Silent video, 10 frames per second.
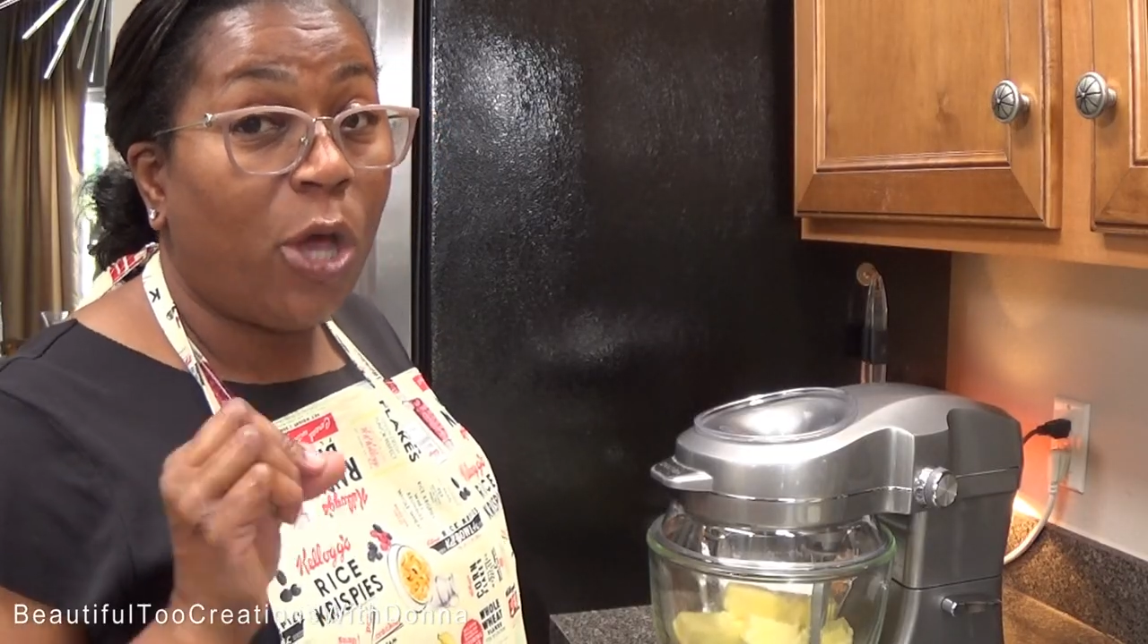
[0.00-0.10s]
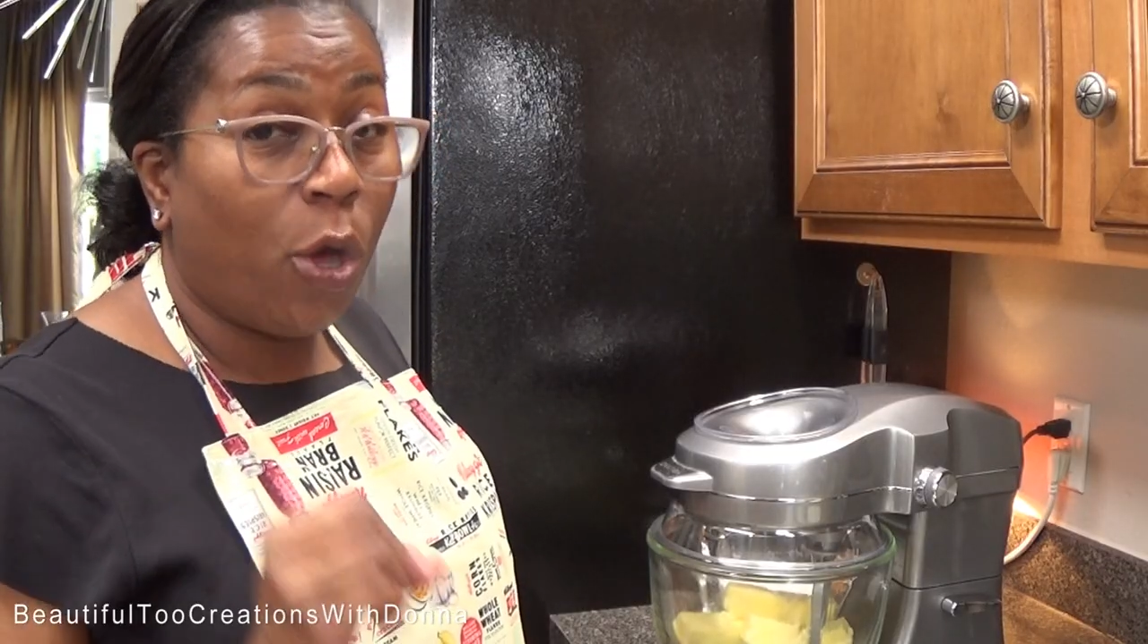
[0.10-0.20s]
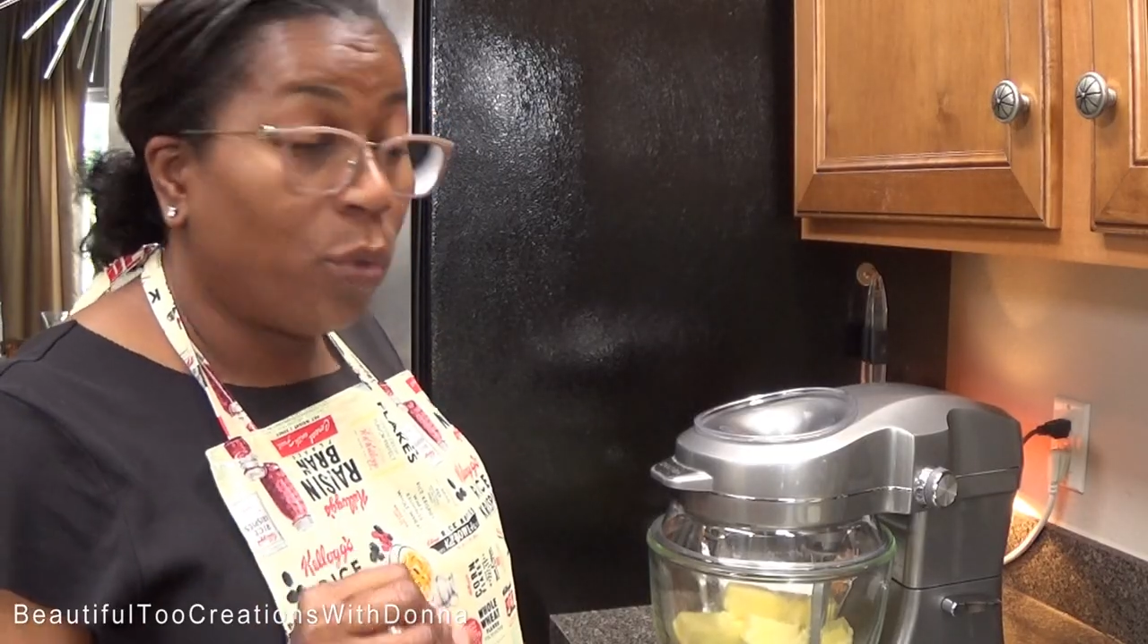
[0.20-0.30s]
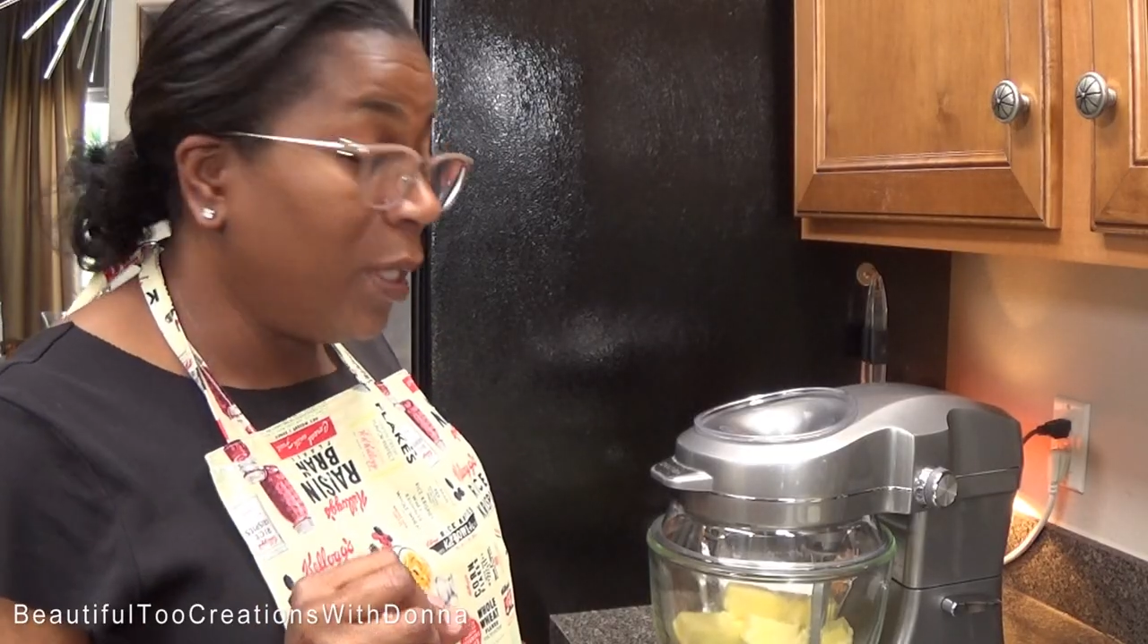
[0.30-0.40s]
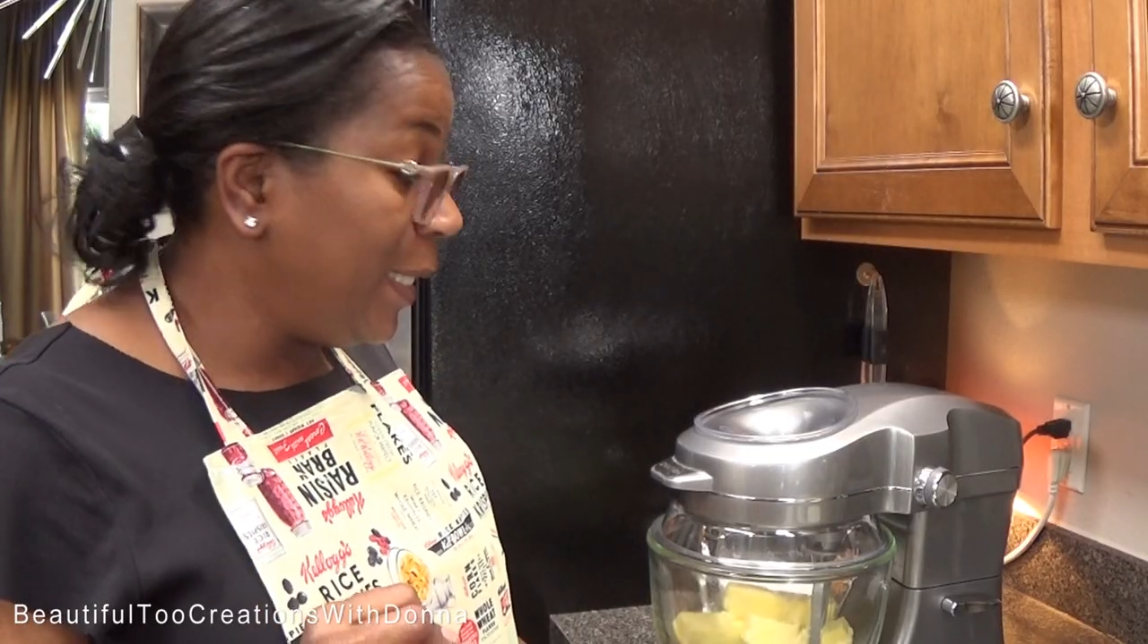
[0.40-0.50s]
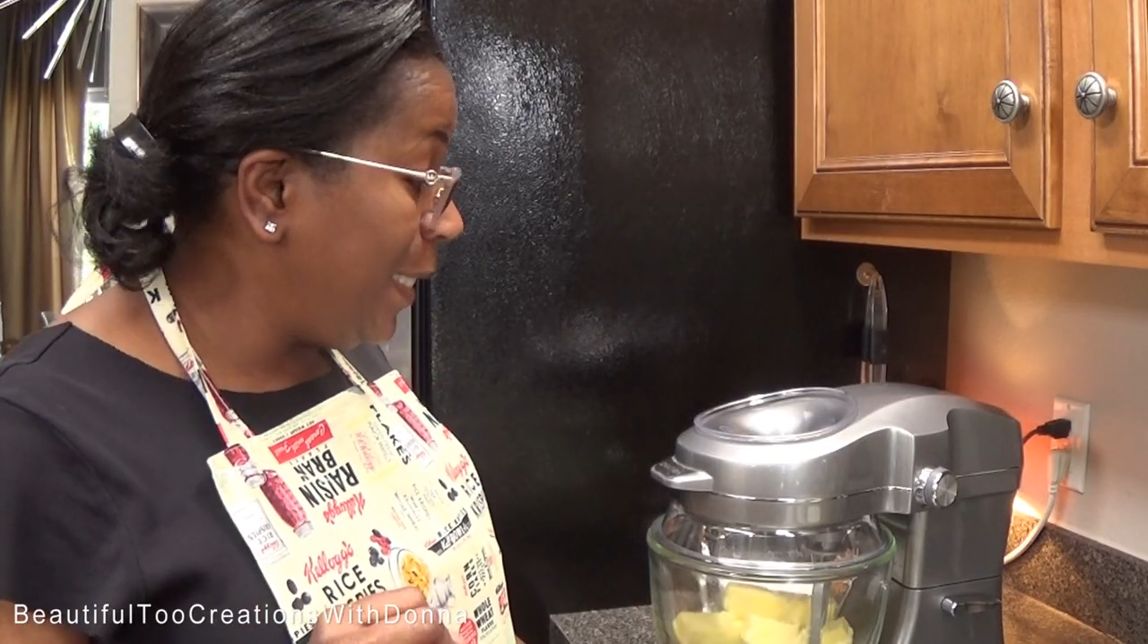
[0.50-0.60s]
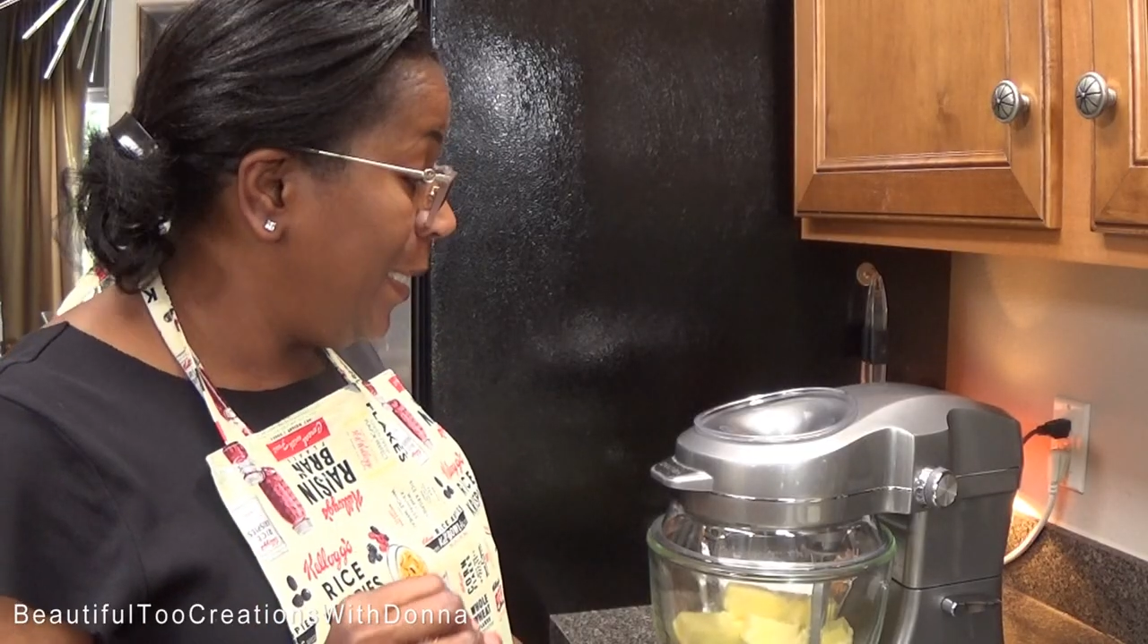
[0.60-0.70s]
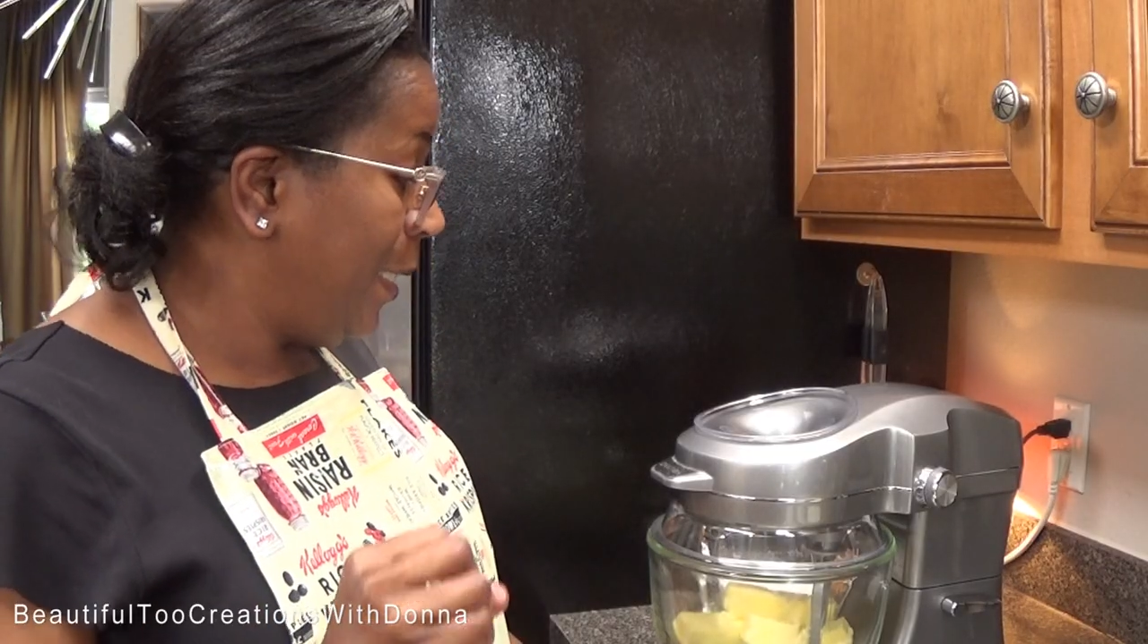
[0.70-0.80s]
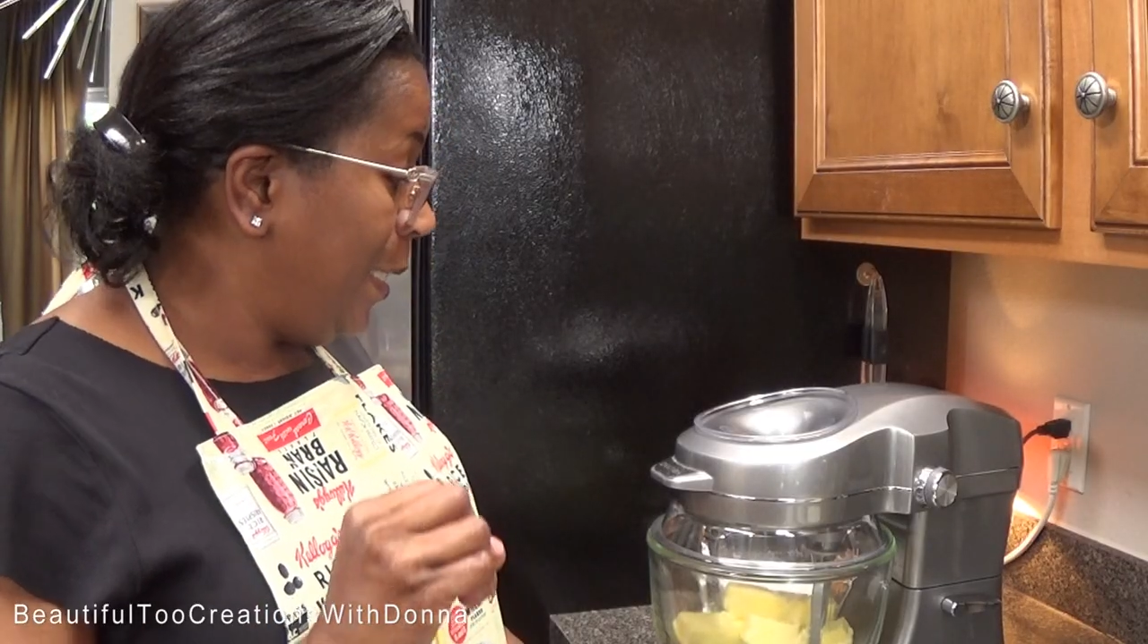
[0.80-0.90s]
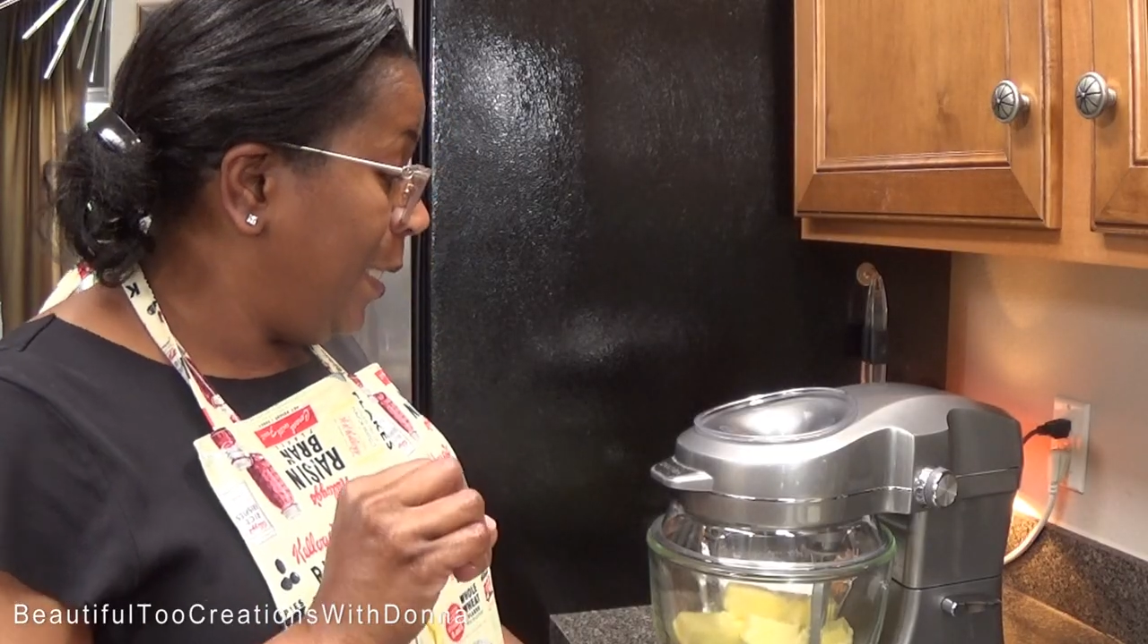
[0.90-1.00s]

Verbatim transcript: totally